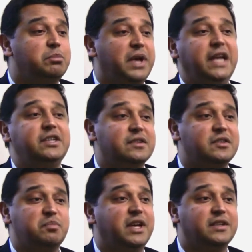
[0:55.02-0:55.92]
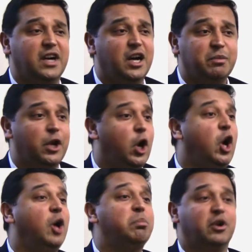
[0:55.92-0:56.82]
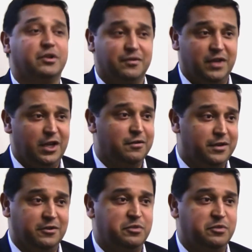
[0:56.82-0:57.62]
Patients spend time in all parts of the healthcare